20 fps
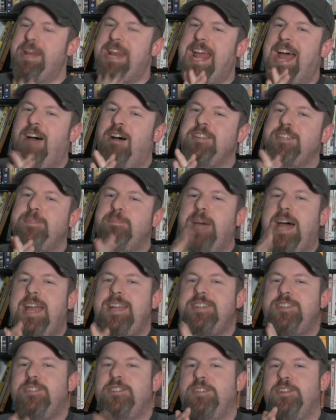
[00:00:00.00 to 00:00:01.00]
But now it's
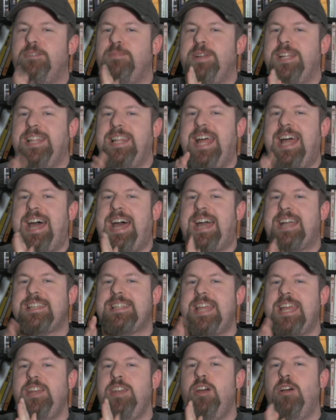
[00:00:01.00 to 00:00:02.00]
my turn to
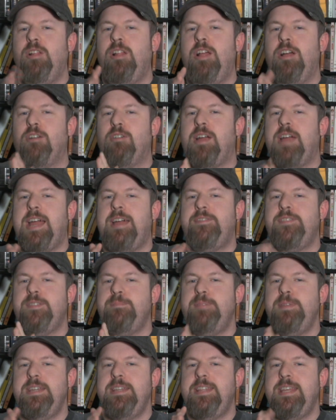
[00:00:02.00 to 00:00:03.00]
relax. I no longer have to
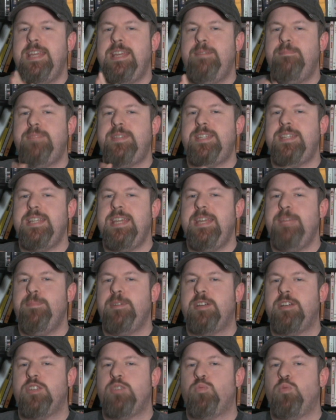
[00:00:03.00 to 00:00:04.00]
be the MC,
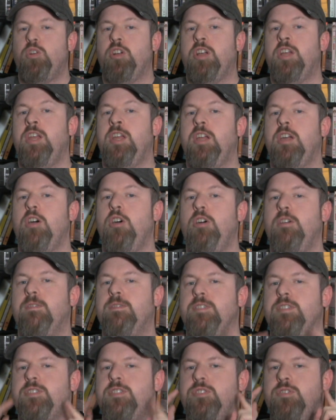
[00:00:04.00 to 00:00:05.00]
because we're going to go
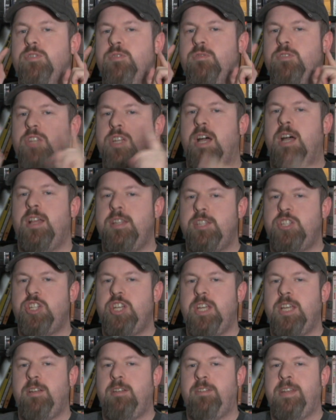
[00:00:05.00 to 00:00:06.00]
over to John's
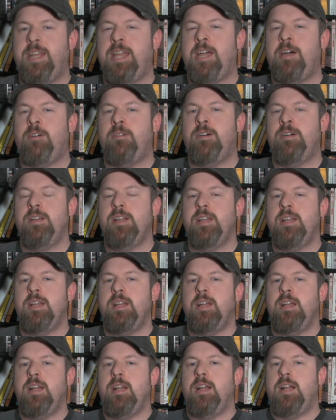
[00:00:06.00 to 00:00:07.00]
channel now.
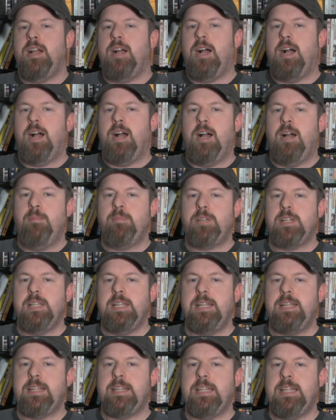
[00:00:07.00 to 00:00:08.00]

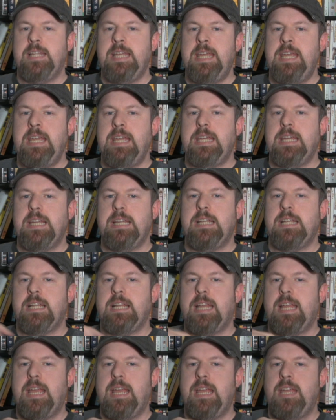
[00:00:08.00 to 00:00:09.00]
Click the link
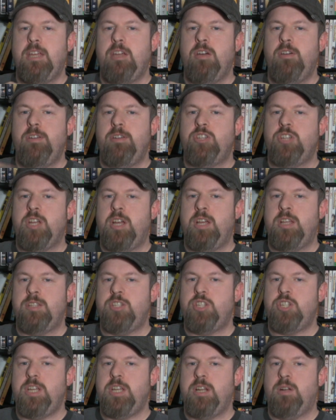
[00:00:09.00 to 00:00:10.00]
and go to
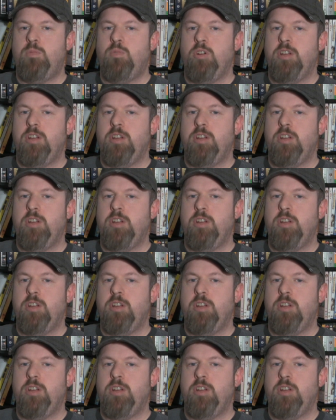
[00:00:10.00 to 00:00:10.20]
John's channel.